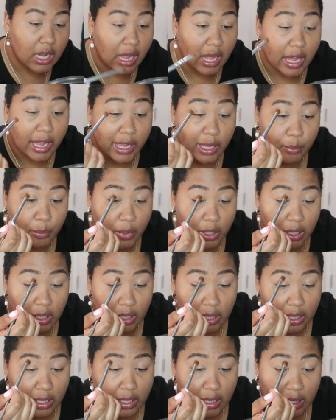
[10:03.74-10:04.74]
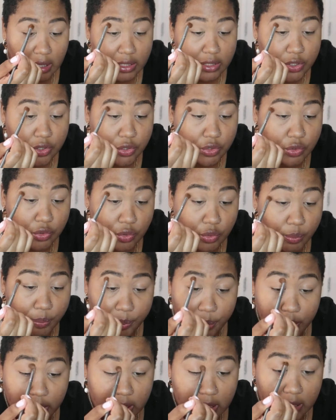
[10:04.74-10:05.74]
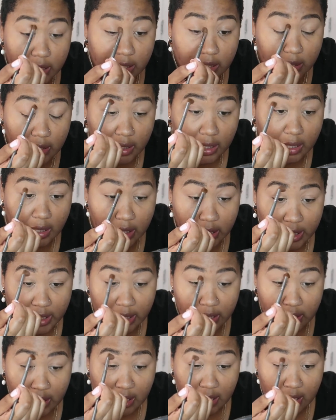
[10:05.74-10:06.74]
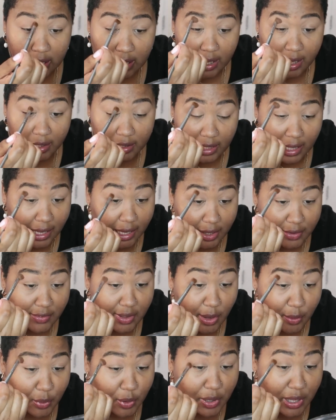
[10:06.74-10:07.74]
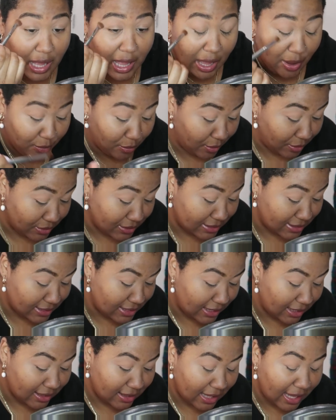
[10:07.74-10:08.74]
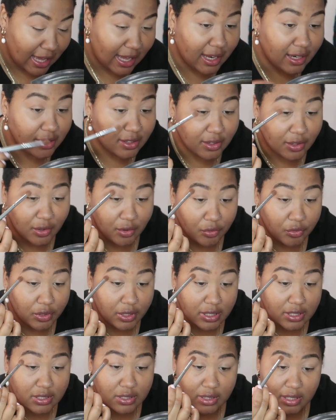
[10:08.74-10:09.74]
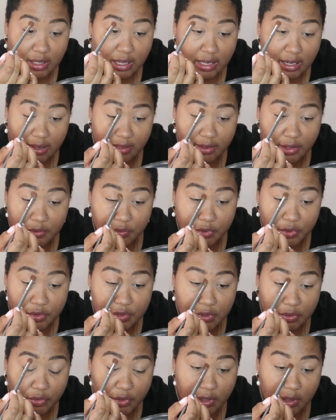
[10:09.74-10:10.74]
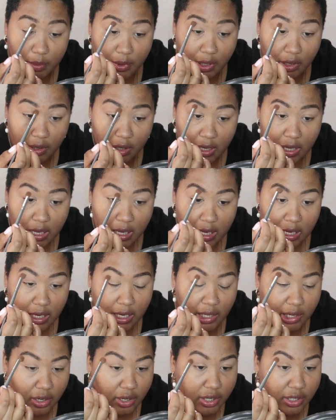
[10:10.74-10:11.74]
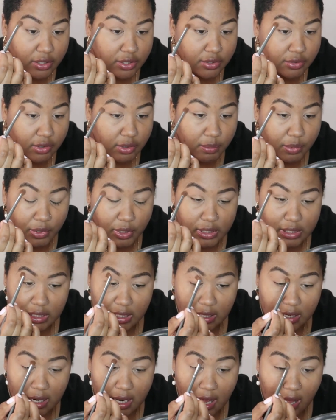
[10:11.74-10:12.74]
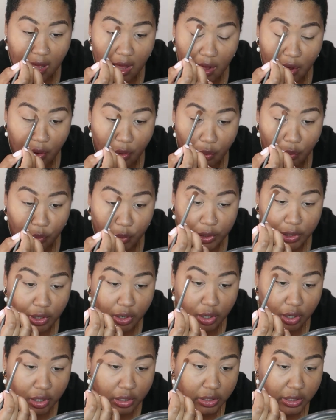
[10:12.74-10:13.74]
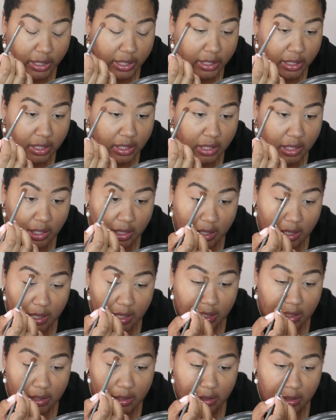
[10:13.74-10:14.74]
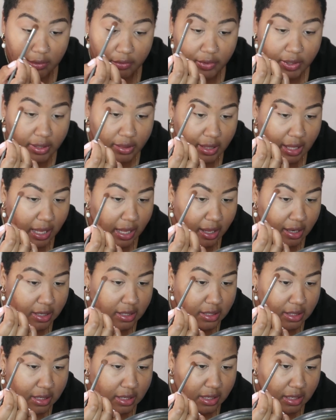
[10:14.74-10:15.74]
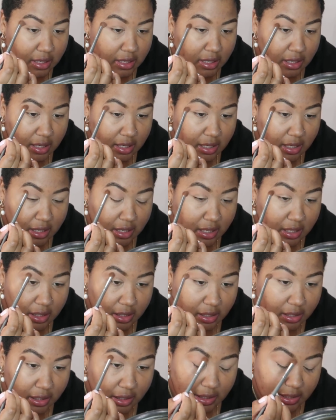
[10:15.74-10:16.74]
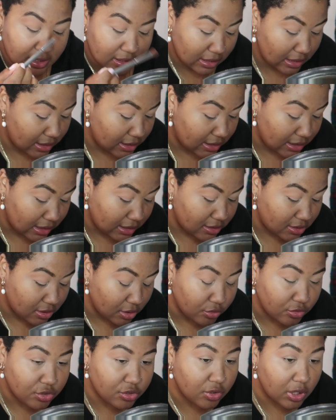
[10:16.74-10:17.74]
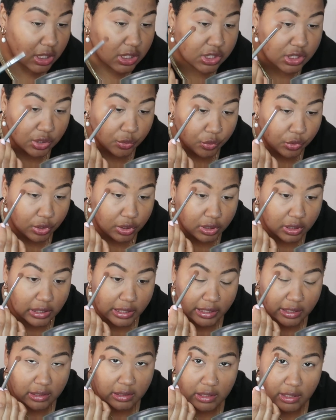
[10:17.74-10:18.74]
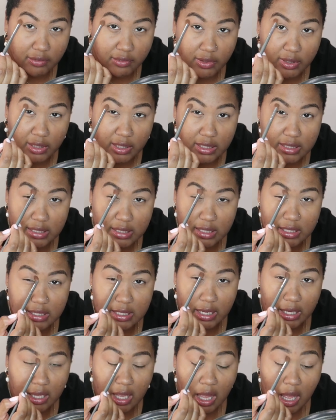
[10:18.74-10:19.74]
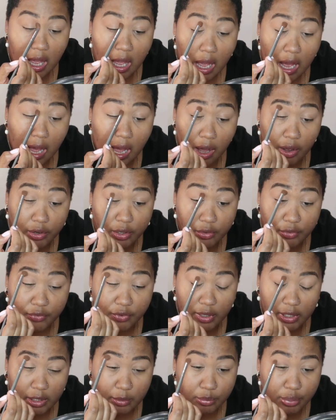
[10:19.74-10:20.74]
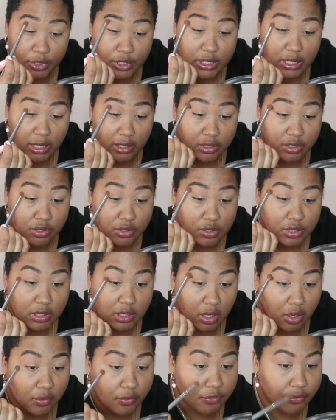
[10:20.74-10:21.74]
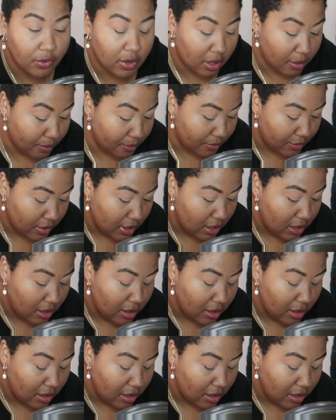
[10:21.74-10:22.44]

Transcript: time to be alive. I, I won't say that. You know, these are the kind of things we used to read about in our history books, and now we are like living that. It's it's it's so strange that we're like living this, and it's like, how do you fucking protect yourself from?